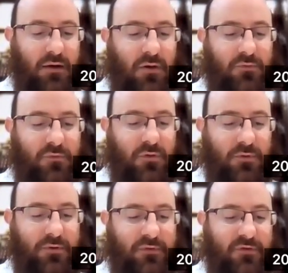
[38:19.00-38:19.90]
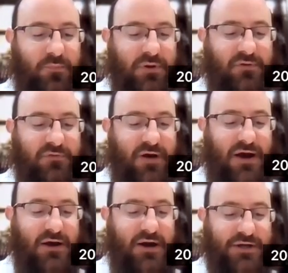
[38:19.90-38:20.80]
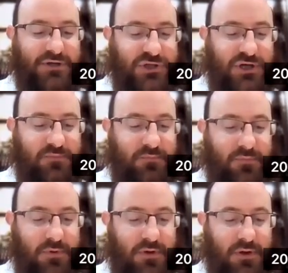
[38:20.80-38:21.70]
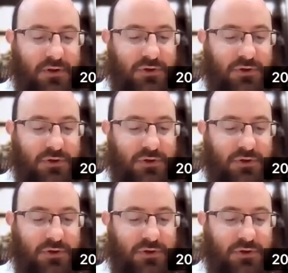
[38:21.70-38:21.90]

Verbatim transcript: and also it says bidvar Hashem